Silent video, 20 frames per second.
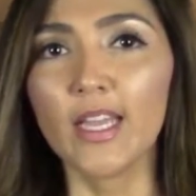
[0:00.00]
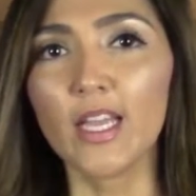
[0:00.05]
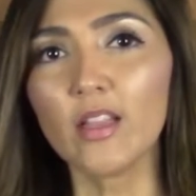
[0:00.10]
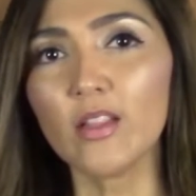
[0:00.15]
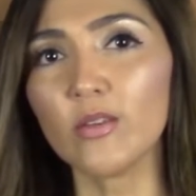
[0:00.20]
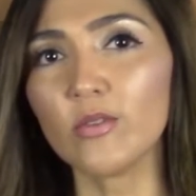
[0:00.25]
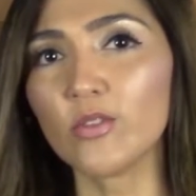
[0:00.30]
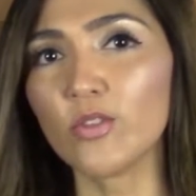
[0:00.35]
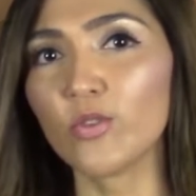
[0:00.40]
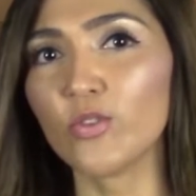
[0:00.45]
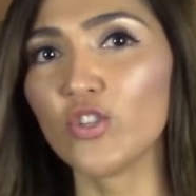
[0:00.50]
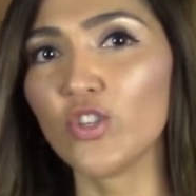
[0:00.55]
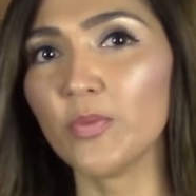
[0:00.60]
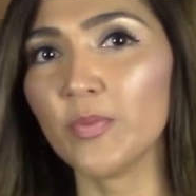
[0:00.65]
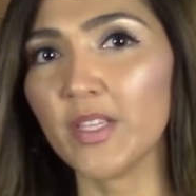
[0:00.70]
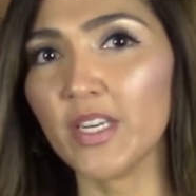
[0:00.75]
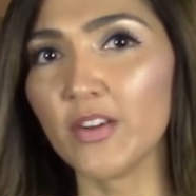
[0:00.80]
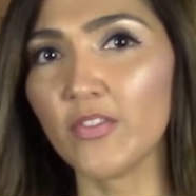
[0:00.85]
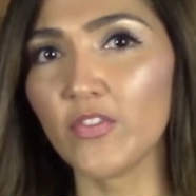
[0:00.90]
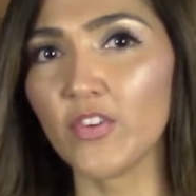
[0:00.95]
Hello,
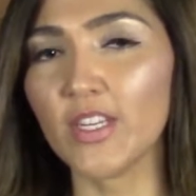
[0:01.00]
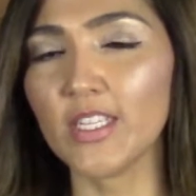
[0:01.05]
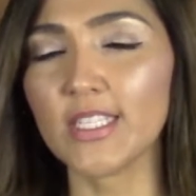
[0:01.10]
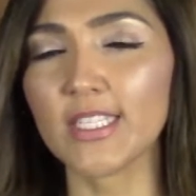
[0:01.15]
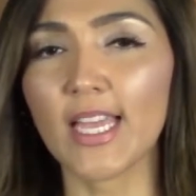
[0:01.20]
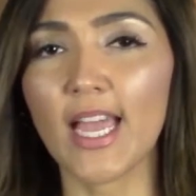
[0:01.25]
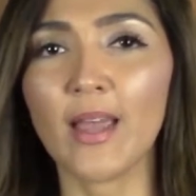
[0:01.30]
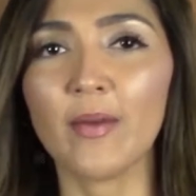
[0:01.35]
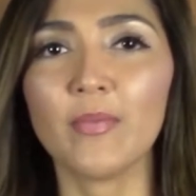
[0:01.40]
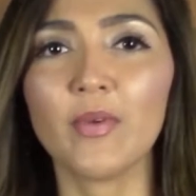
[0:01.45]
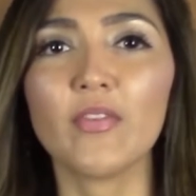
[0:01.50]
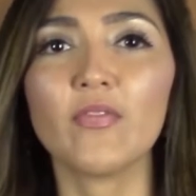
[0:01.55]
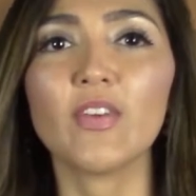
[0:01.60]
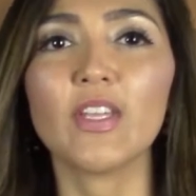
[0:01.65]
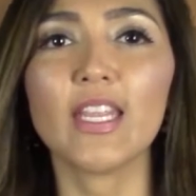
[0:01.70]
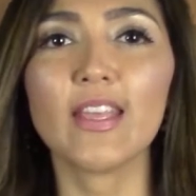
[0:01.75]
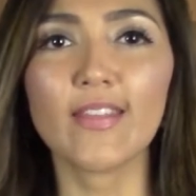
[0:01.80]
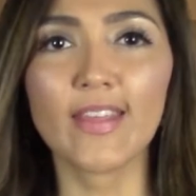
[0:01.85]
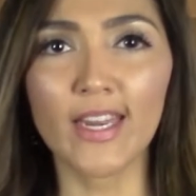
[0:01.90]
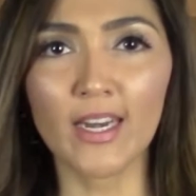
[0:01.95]
social media friends. I'm
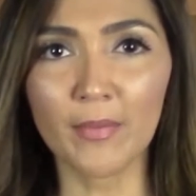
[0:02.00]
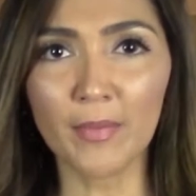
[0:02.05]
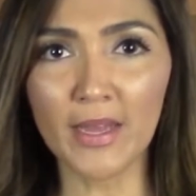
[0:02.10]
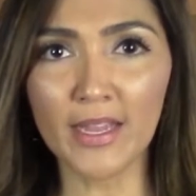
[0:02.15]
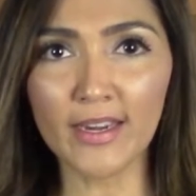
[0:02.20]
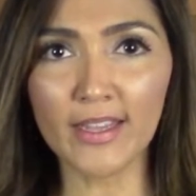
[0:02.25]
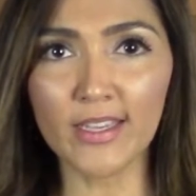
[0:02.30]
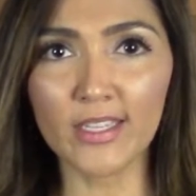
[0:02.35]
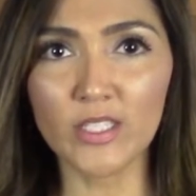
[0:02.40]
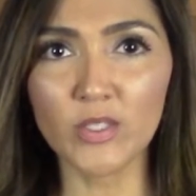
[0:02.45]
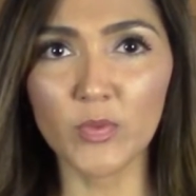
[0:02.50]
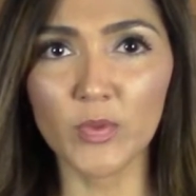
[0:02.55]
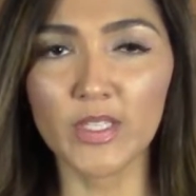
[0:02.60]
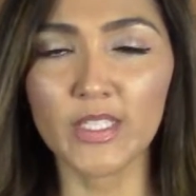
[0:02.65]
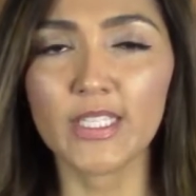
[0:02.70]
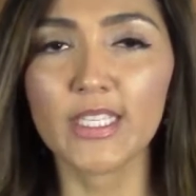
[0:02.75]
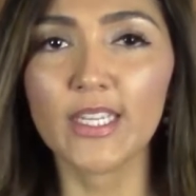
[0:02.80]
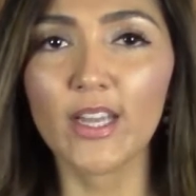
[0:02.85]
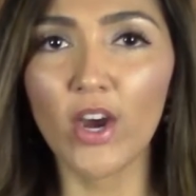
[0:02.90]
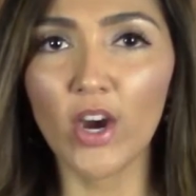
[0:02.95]
Viridiana Marquez
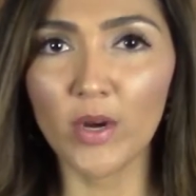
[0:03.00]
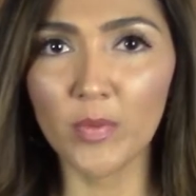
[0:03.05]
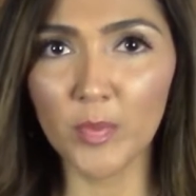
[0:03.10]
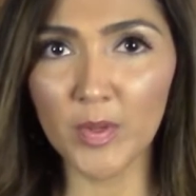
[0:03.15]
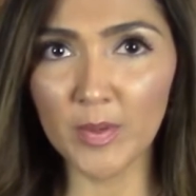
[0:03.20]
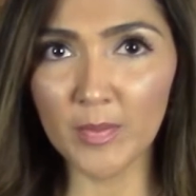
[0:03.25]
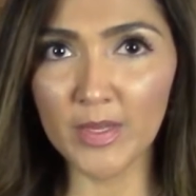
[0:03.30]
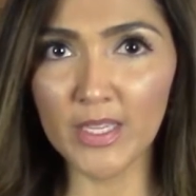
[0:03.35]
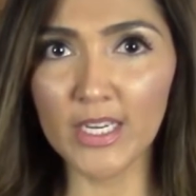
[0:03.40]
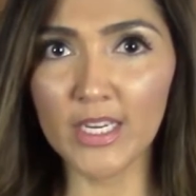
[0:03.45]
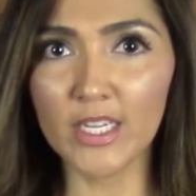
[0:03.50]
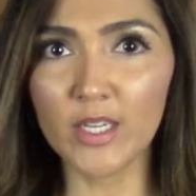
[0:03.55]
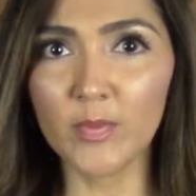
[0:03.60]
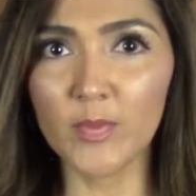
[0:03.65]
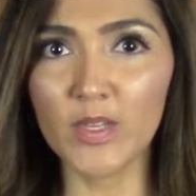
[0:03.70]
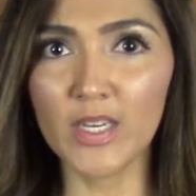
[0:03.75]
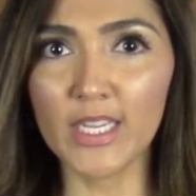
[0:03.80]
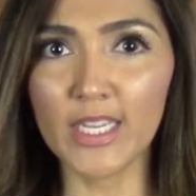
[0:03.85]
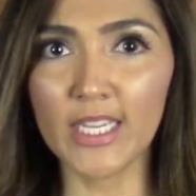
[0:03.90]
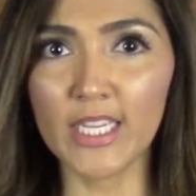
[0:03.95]
with DRP Media
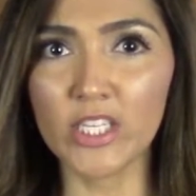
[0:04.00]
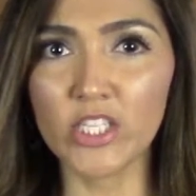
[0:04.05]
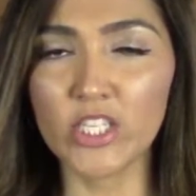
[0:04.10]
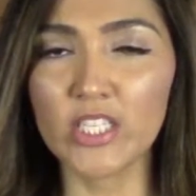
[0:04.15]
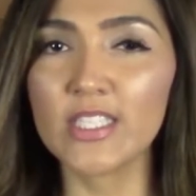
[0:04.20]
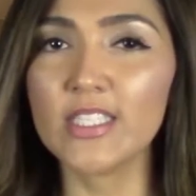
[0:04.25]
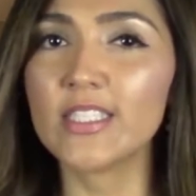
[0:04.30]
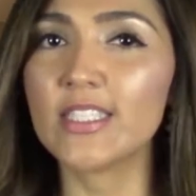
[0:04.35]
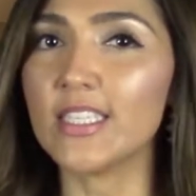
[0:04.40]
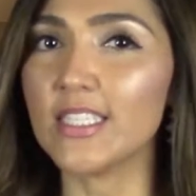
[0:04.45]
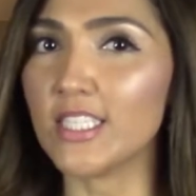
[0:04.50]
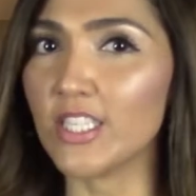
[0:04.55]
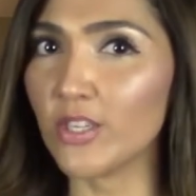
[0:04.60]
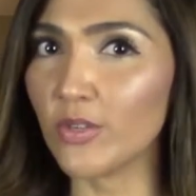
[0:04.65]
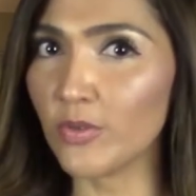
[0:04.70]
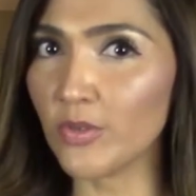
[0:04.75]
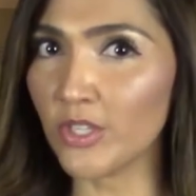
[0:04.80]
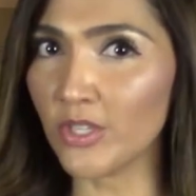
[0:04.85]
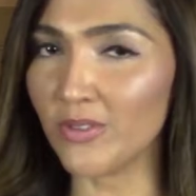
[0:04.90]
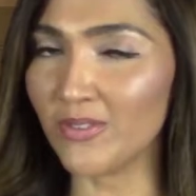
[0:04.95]
Communications
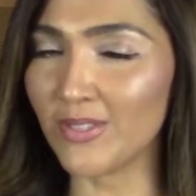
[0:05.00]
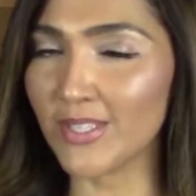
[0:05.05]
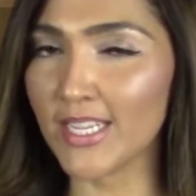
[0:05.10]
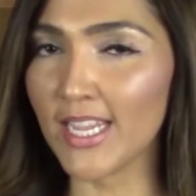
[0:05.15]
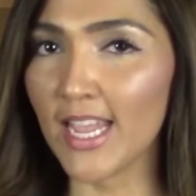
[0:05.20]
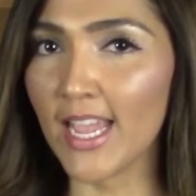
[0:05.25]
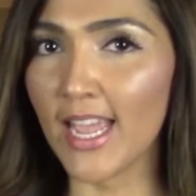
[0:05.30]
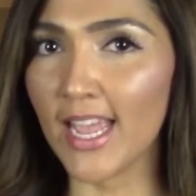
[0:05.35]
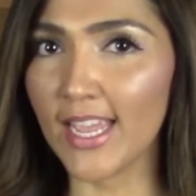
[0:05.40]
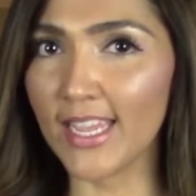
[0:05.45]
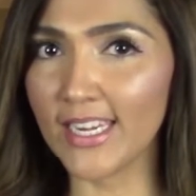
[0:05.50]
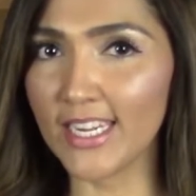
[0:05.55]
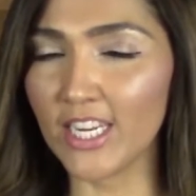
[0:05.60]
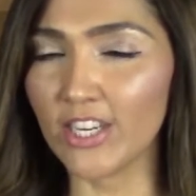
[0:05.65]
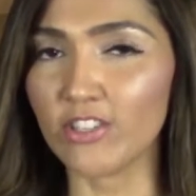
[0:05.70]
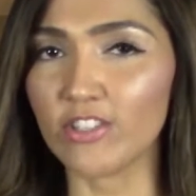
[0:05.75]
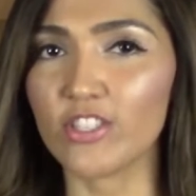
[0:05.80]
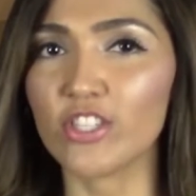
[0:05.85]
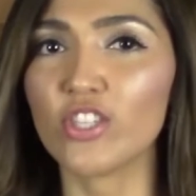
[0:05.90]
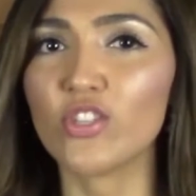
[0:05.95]
Digital News, and
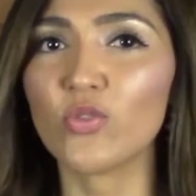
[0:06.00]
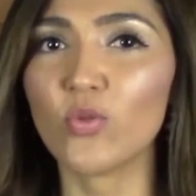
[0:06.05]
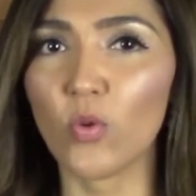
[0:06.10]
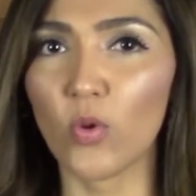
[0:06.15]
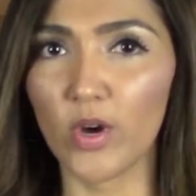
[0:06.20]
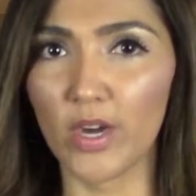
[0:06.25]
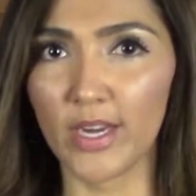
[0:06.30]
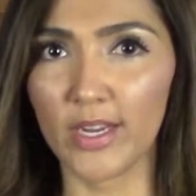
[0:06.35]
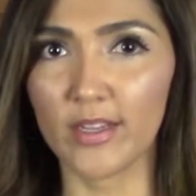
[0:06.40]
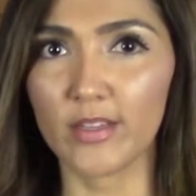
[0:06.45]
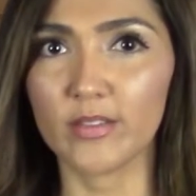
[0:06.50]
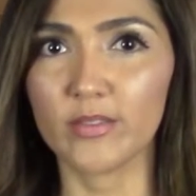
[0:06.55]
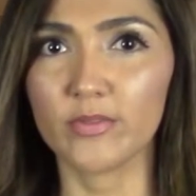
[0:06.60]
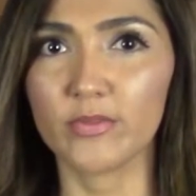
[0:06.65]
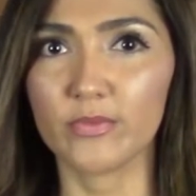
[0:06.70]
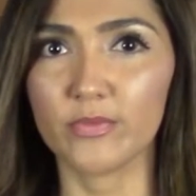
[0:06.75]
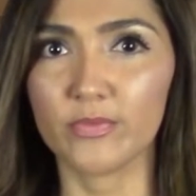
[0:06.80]
here's the story.